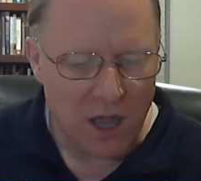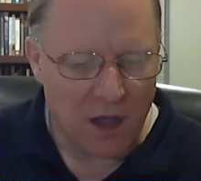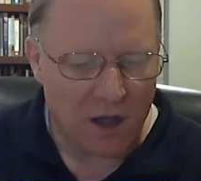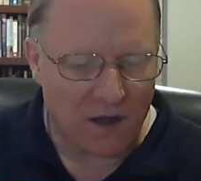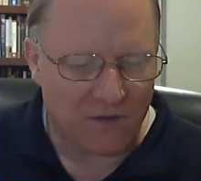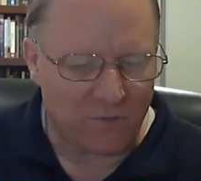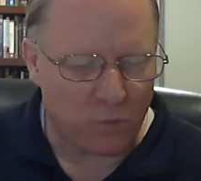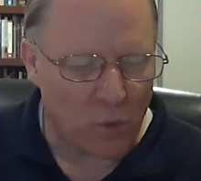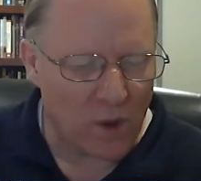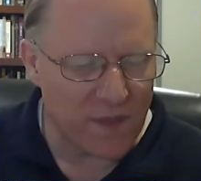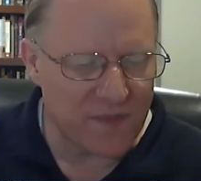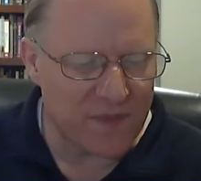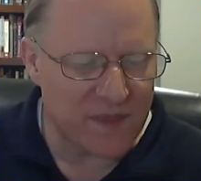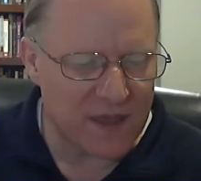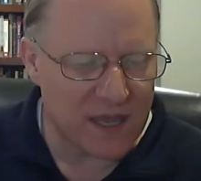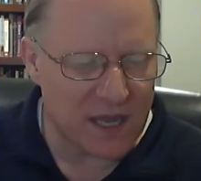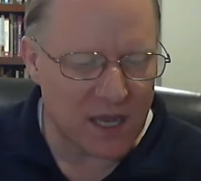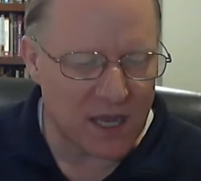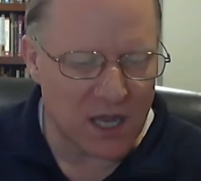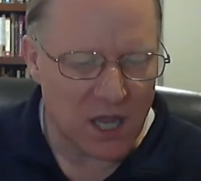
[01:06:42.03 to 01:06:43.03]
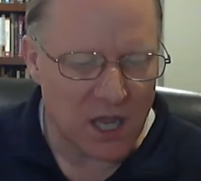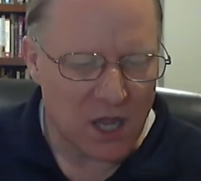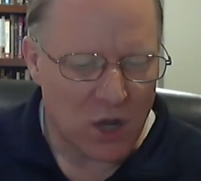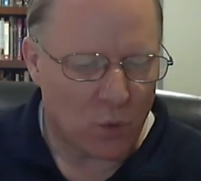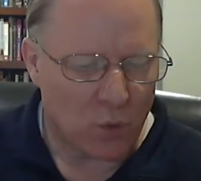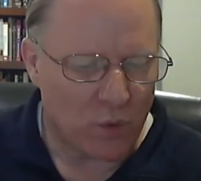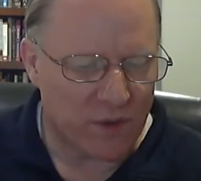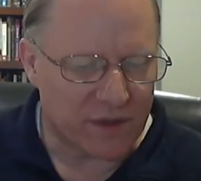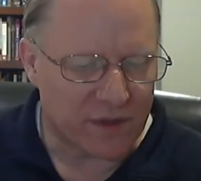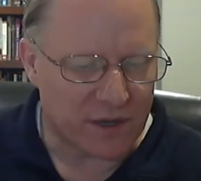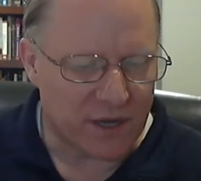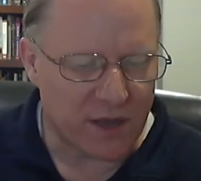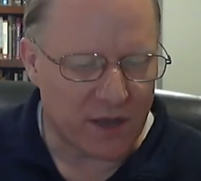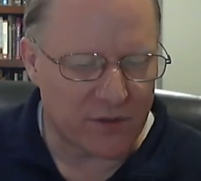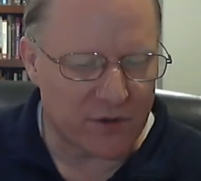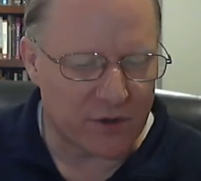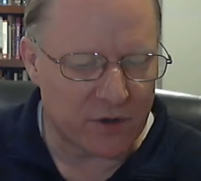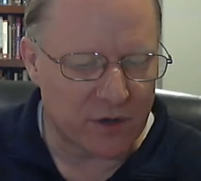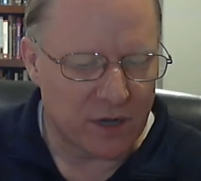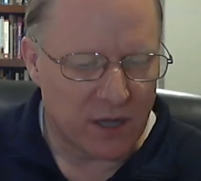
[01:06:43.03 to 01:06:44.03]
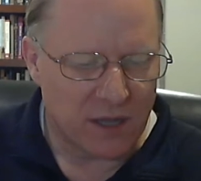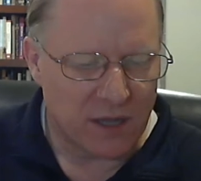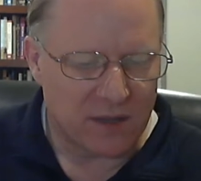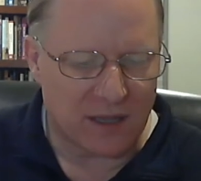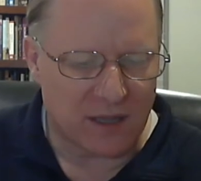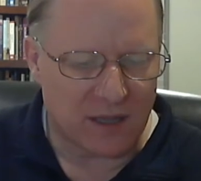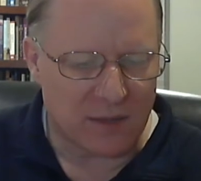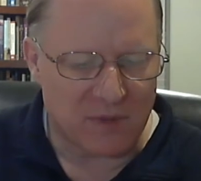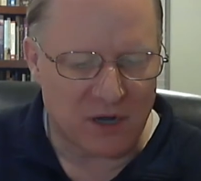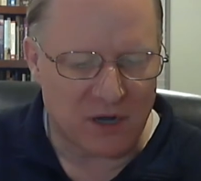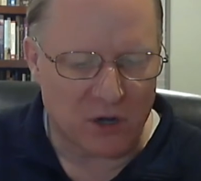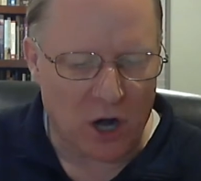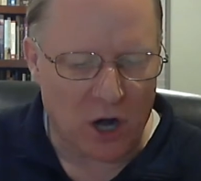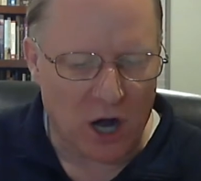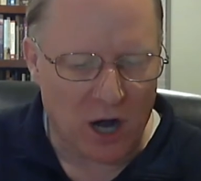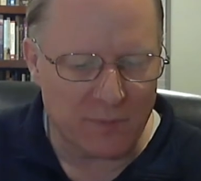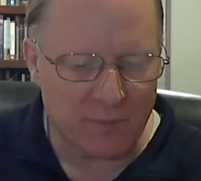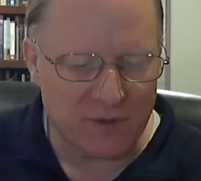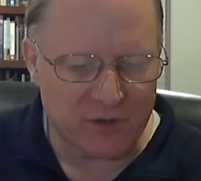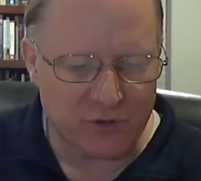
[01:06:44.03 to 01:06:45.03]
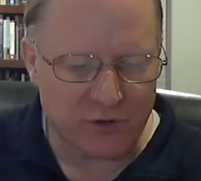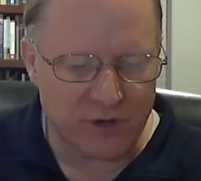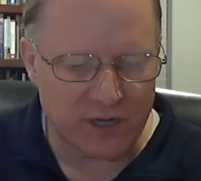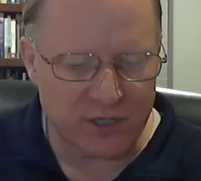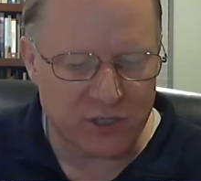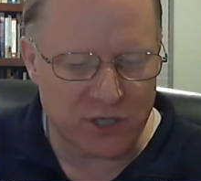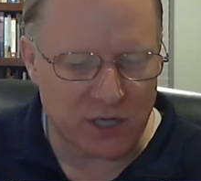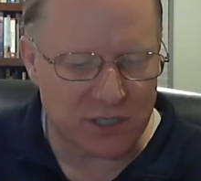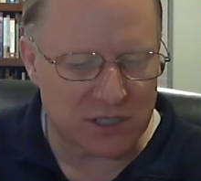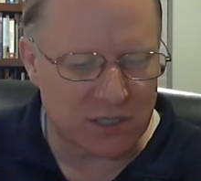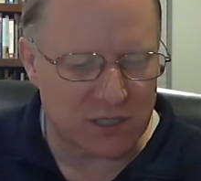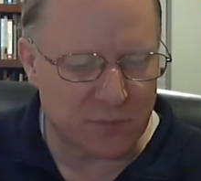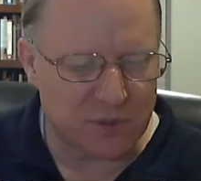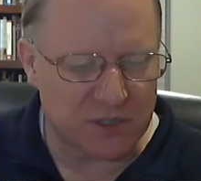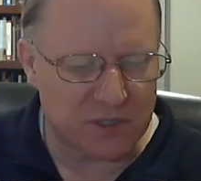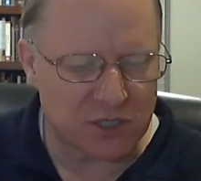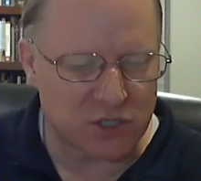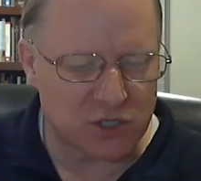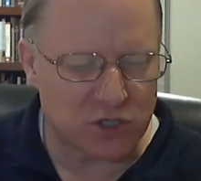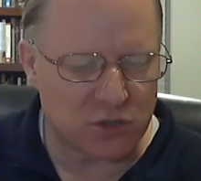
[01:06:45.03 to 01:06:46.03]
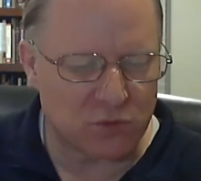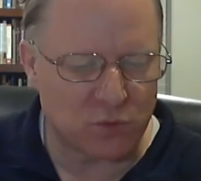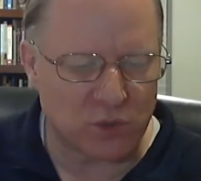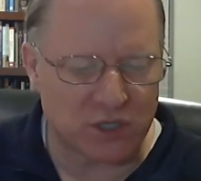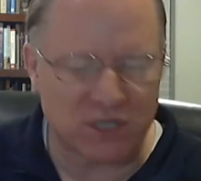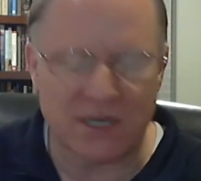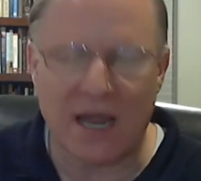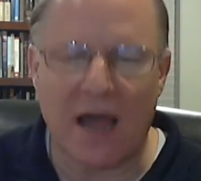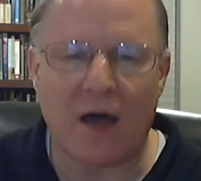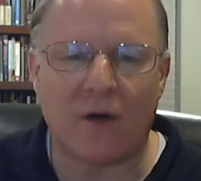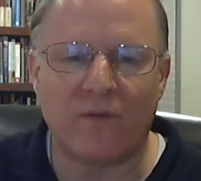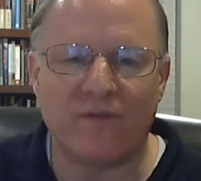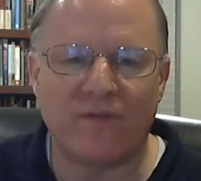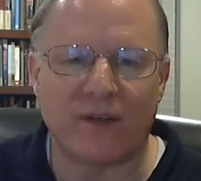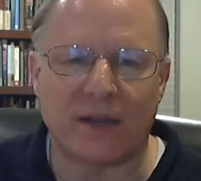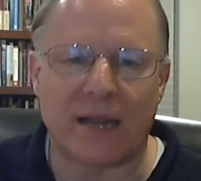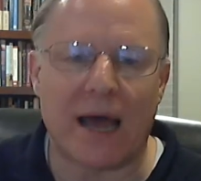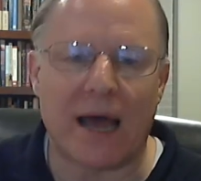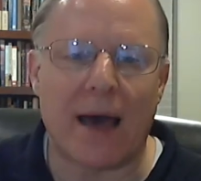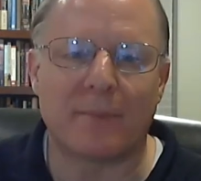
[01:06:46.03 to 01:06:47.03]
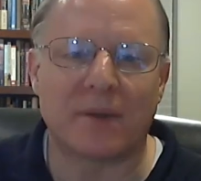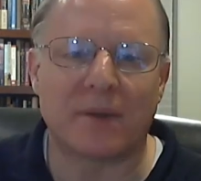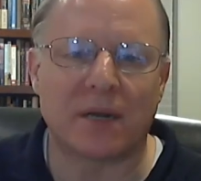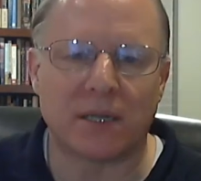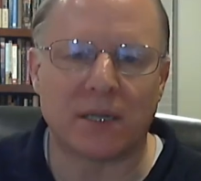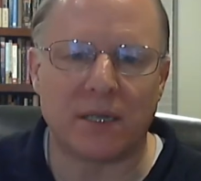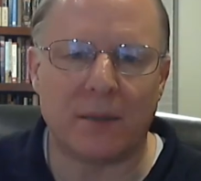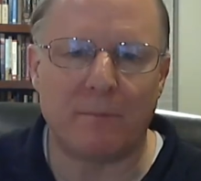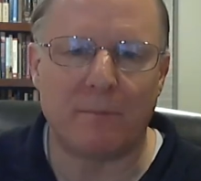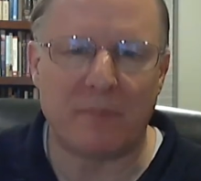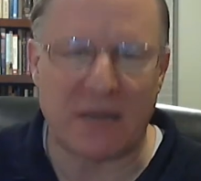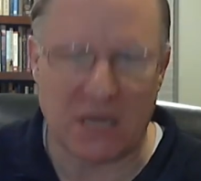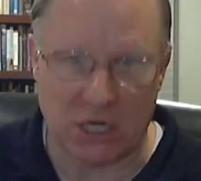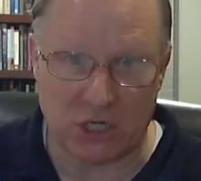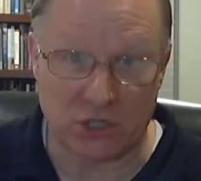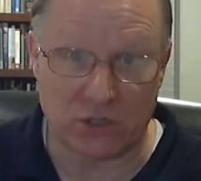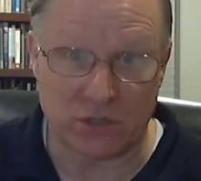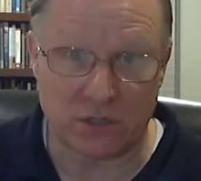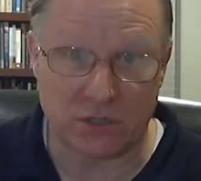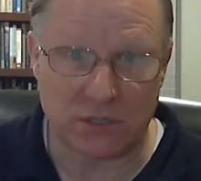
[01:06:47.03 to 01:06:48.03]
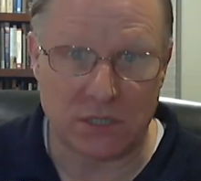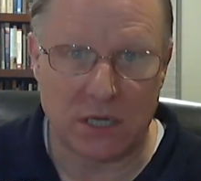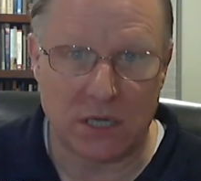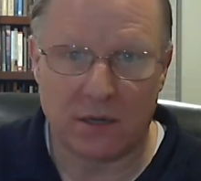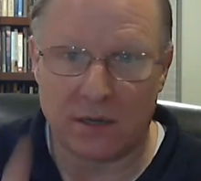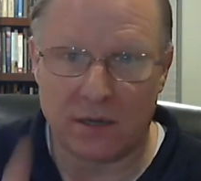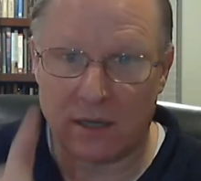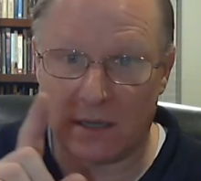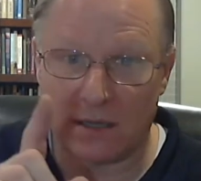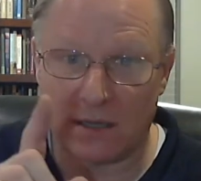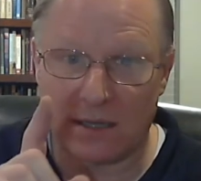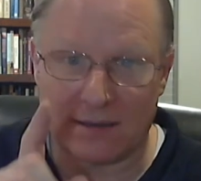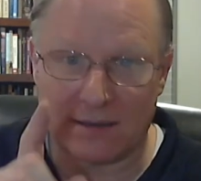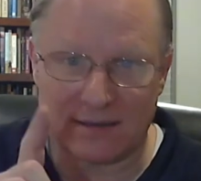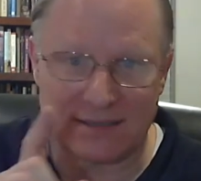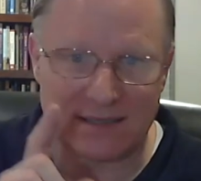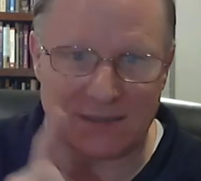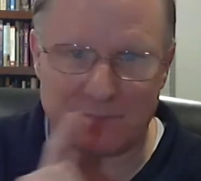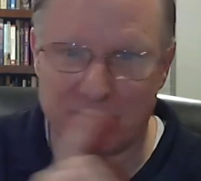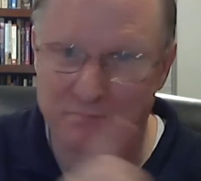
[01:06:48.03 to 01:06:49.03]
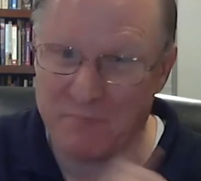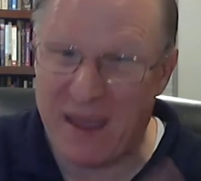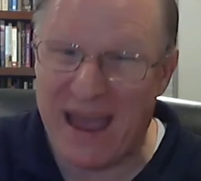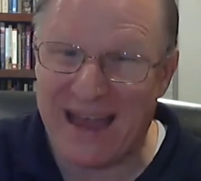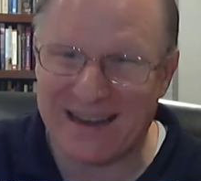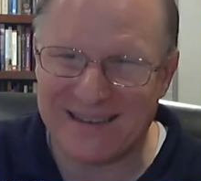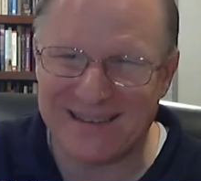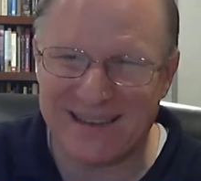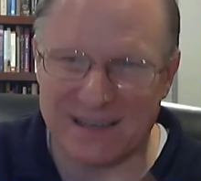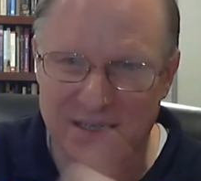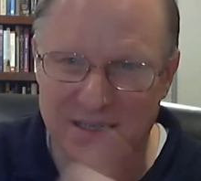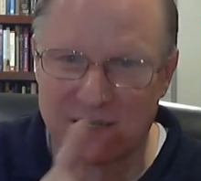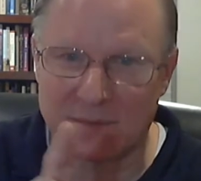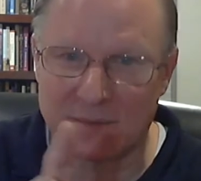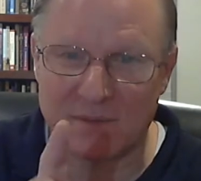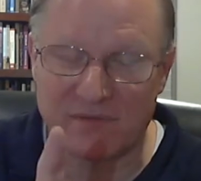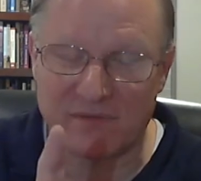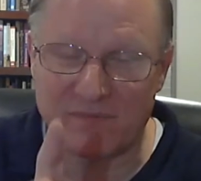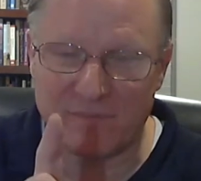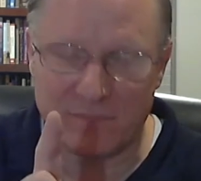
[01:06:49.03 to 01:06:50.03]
of one thing with another than the mere arbitrary juxtaposition which now phenomenally appears. And, it's a packed sentence. Let me